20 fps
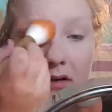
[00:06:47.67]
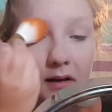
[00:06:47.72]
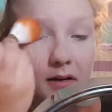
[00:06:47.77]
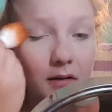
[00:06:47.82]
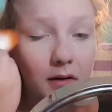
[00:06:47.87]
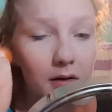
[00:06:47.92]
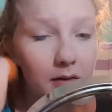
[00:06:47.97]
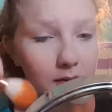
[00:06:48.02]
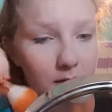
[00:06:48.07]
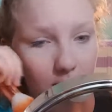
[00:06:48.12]
I
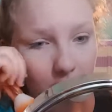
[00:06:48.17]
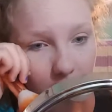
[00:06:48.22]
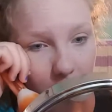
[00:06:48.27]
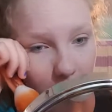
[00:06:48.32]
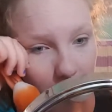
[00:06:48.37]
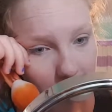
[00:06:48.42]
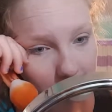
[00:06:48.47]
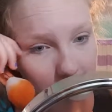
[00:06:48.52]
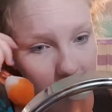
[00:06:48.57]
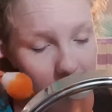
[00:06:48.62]
don't know
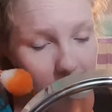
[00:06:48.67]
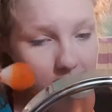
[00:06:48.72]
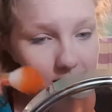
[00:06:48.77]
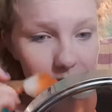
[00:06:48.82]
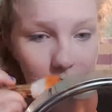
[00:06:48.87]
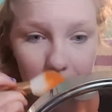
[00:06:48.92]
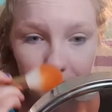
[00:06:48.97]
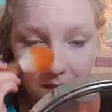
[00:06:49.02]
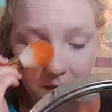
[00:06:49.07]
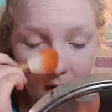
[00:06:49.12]
what I was gonna
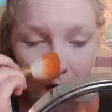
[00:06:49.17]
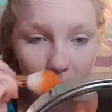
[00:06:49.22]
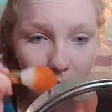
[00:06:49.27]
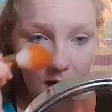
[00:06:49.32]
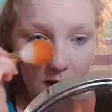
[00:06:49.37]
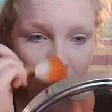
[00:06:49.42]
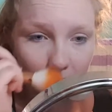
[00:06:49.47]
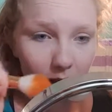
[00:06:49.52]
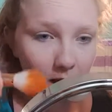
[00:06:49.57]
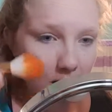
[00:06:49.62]
say.
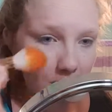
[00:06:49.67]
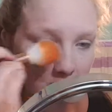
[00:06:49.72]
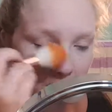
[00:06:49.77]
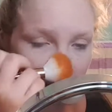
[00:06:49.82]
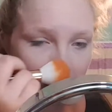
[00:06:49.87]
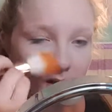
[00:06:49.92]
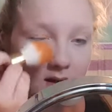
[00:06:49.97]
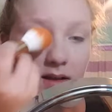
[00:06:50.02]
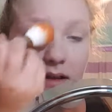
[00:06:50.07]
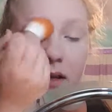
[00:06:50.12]

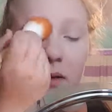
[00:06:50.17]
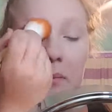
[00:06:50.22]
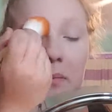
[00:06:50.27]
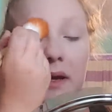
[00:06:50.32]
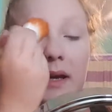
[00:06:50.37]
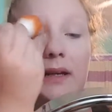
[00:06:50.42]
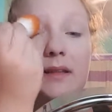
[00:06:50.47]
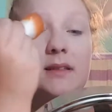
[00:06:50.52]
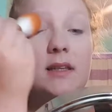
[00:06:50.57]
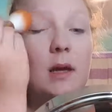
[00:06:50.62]
I think it
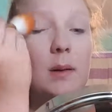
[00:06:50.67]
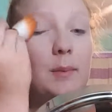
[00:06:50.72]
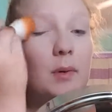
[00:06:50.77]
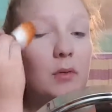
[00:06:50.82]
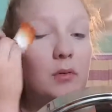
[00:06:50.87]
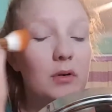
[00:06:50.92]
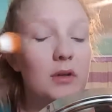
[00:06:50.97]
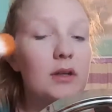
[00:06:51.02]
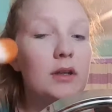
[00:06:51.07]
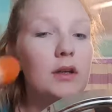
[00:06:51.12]
picks up a
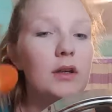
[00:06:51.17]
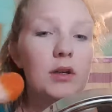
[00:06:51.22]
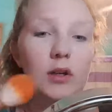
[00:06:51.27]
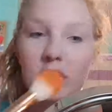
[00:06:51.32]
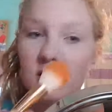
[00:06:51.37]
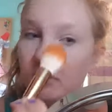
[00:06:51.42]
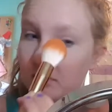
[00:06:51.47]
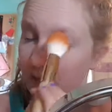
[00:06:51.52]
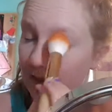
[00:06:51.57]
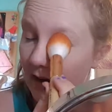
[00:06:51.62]
really
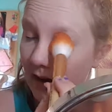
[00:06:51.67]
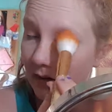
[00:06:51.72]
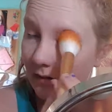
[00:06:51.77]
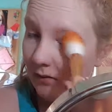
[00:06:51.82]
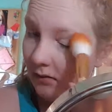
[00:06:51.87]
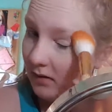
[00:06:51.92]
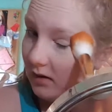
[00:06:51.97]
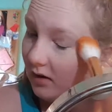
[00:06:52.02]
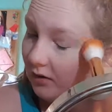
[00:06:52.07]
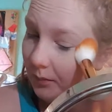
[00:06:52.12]
good
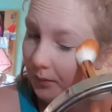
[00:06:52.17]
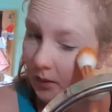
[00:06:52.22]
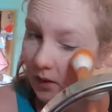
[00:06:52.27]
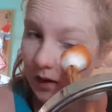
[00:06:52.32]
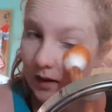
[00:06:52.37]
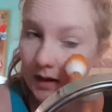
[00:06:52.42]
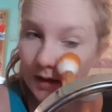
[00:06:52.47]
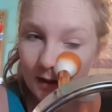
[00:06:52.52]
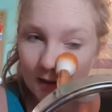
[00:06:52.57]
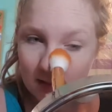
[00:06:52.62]
amount of
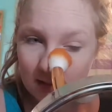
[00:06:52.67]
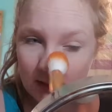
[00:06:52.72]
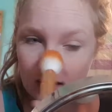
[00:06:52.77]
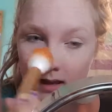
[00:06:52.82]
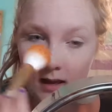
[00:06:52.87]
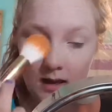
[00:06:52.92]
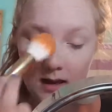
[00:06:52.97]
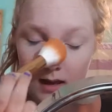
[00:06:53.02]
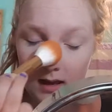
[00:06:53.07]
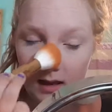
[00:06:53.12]
product,
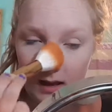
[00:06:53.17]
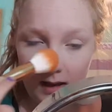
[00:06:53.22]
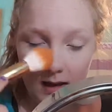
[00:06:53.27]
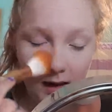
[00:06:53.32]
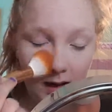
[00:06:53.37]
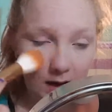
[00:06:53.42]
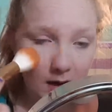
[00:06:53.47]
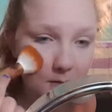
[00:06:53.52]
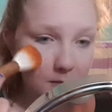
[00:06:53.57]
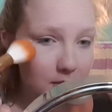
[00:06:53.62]

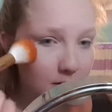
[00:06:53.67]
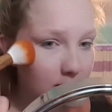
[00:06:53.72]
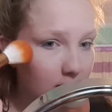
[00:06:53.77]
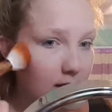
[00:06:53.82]
and it